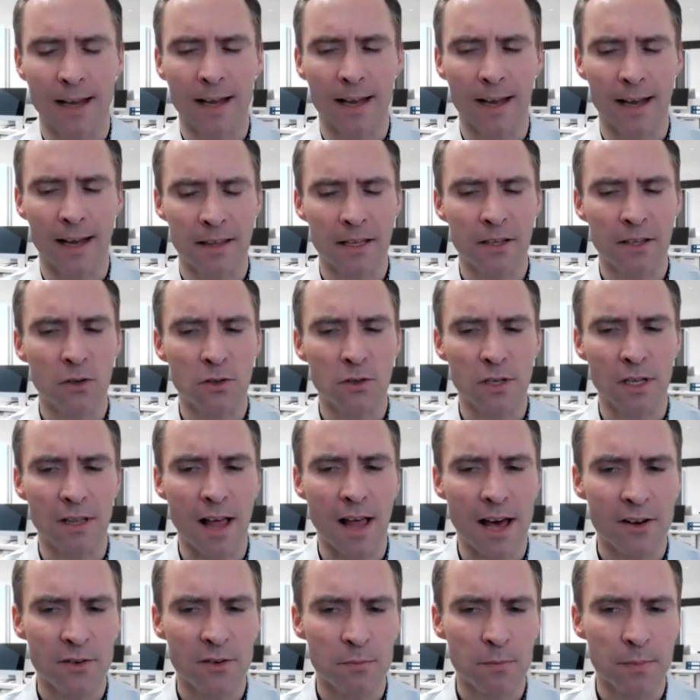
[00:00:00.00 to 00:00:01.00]
I, I think there's a
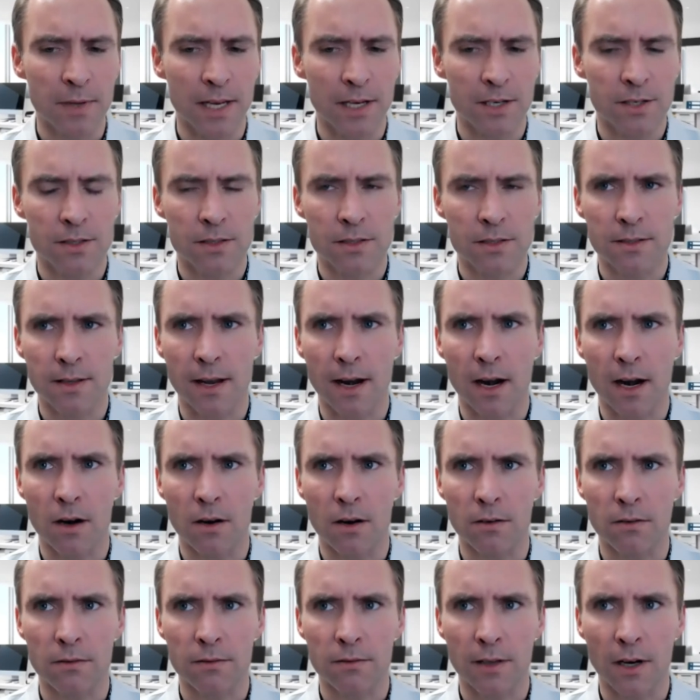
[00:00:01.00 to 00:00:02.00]
lot of patients that
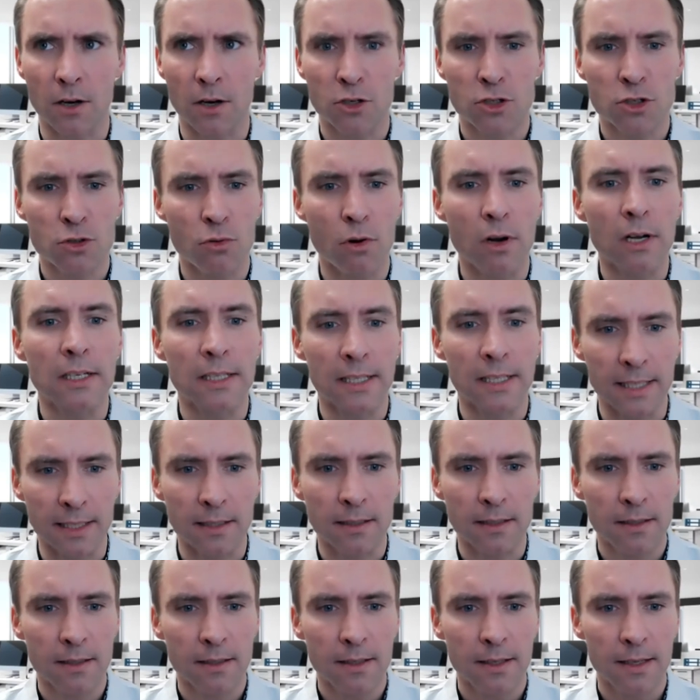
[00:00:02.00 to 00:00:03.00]
are, that are struggling,
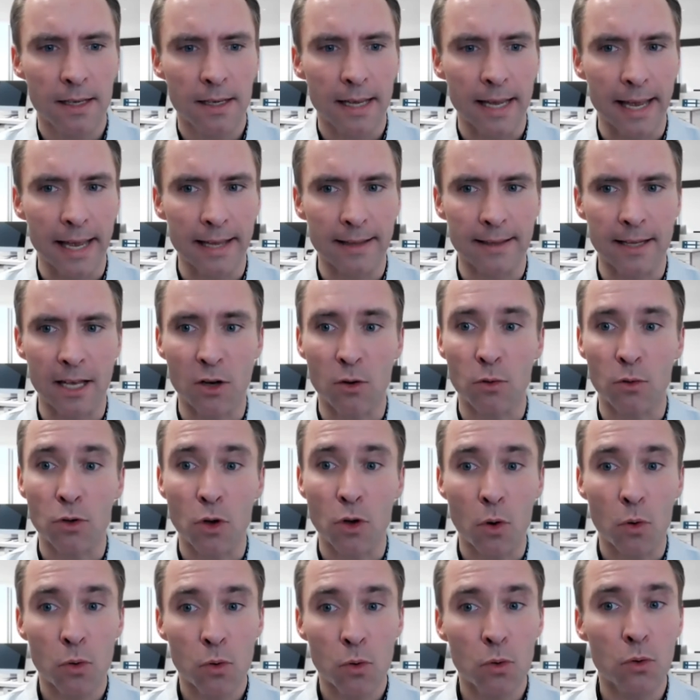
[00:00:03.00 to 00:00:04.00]
and they don't
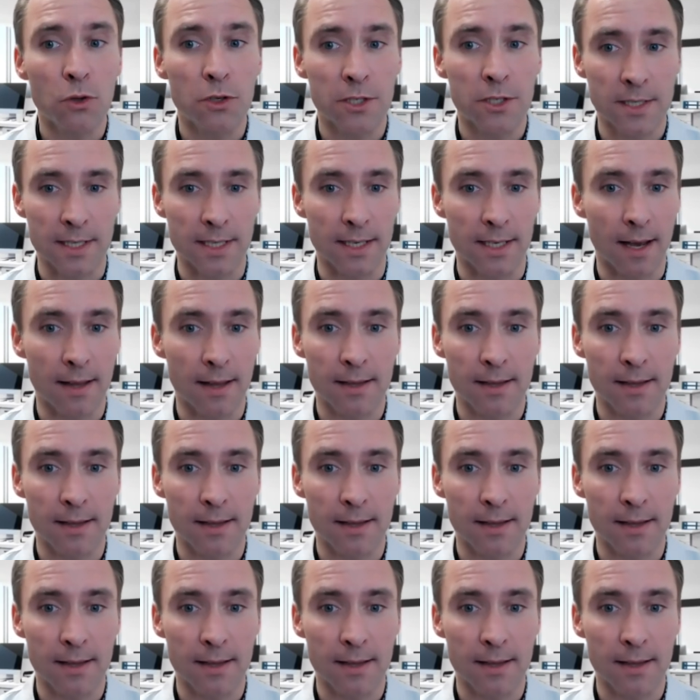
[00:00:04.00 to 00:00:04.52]
know who to see.